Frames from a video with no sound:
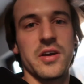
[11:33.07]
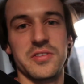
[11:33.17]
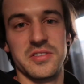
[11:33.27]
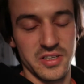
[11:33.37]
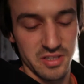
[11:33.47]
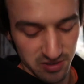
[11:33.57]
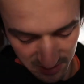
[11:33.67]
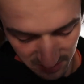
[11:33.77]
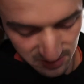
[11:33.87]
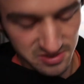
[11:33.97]
have to see
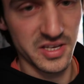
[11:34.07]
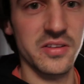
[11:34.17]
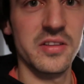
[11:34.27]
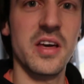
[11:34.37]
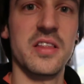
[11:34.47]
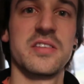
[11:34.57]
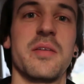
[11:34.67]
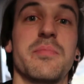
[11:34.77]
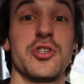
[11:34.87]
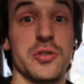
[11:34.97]
this. The sun on the other
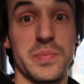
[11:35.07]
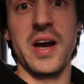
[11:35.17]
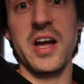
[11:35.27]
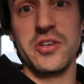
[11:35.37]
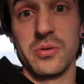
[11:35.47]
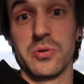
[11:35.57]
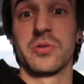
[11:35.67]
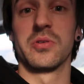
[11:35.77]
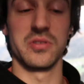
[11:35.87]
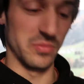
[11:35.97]
side just behind you looks
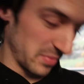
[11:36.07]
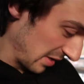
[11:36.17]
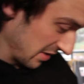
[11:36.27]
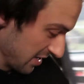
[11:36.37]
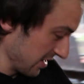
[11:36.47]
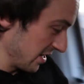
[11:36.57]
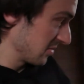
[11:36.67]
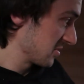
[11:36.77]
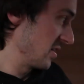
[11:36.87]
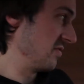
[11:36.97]
awesome, but it
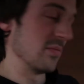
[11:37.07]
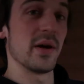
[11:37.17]
looks even